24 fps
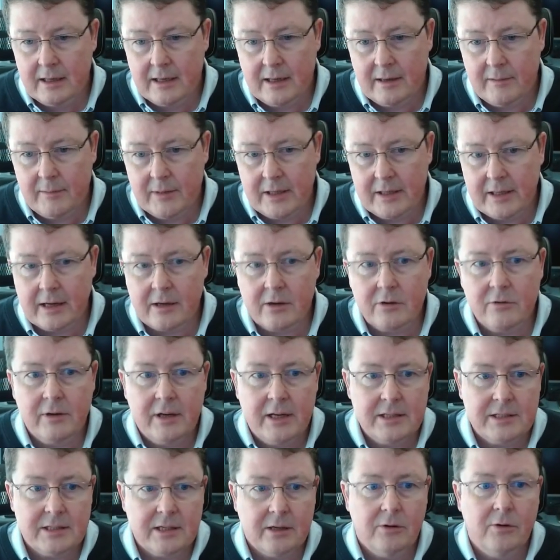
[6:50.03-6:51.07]
And that
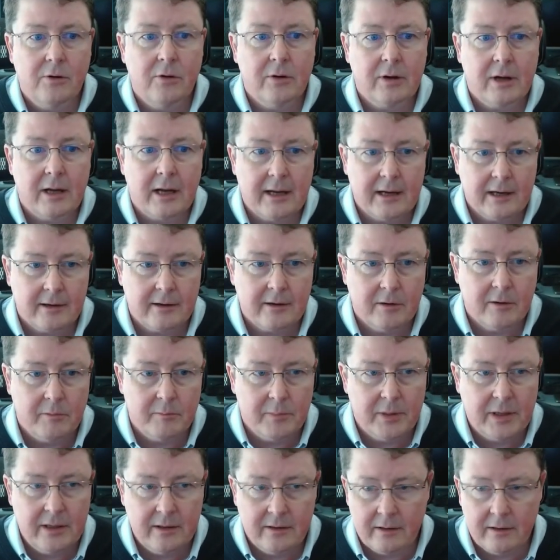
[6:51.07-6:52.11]
creates a whole lot of
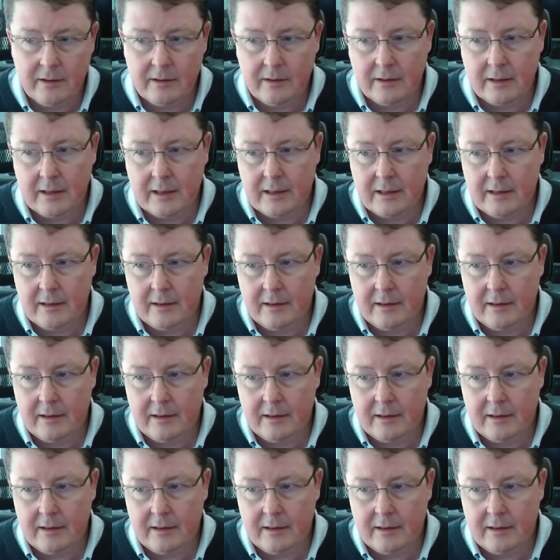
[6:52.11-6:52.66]
competing